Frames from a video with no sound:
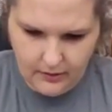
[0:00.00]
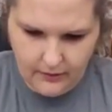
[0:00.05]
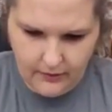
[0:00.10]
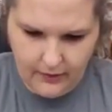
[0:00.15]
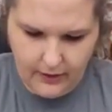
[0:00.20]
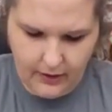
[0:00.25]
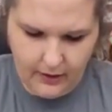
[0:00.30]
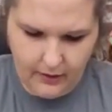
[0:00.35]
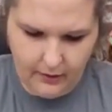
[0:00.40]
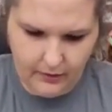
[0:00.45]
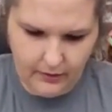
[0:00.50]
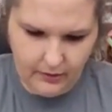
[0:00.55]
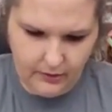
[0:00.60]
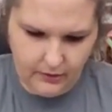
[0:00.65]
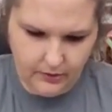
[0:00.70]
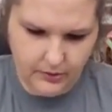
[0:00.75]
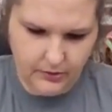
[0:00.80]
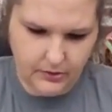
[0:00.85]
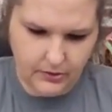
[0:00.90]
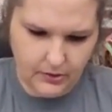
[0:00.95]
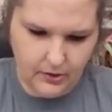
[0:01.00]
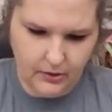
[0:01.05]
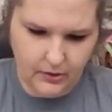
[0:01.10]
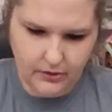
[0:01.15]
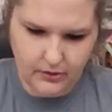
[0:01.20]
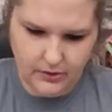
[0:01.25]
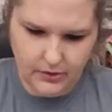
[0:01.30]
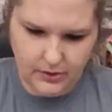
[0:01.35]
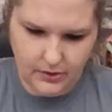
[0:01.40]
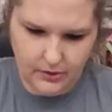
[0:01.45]
that I'll use
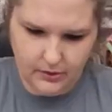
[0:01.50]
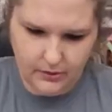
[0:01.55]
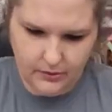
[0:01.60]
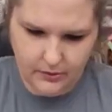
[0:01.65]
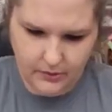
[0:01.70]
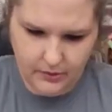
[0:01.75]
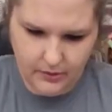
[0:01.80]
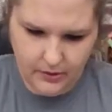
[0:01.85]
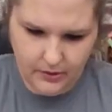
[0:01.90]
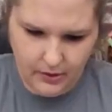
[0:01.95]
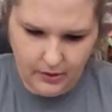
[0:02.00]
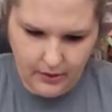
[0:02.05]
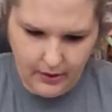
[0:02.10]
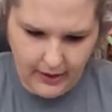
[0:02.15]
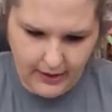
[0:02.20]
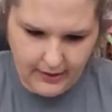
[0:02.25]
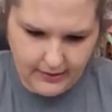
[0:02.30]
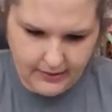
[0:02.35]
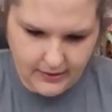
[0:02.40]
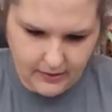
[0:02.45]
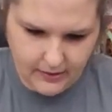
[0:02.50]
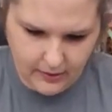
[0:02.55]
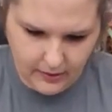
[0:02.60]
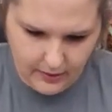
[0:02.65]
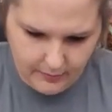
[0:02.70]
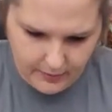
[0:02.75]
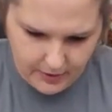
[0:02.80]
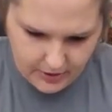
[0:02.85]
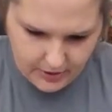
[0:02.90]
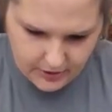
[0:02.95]
also. Okay, so
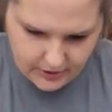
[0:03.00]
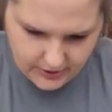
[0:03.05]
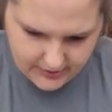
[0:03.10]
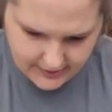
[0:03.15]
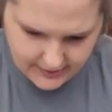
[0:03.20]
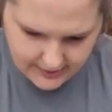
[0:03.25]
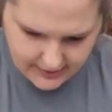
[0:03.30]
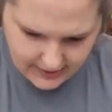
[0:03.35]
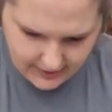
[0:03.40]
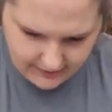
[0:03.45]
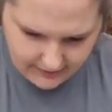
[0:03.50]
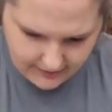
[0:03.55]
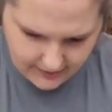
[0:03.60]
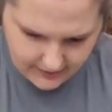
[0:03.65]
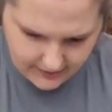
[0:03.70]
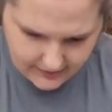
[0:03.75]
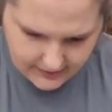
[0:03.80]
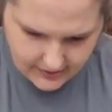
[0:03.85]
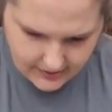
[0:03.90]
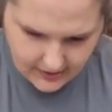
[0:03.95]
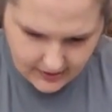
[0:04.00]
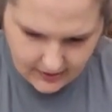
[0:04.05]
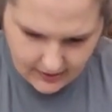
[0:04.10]
I'm going to just set this.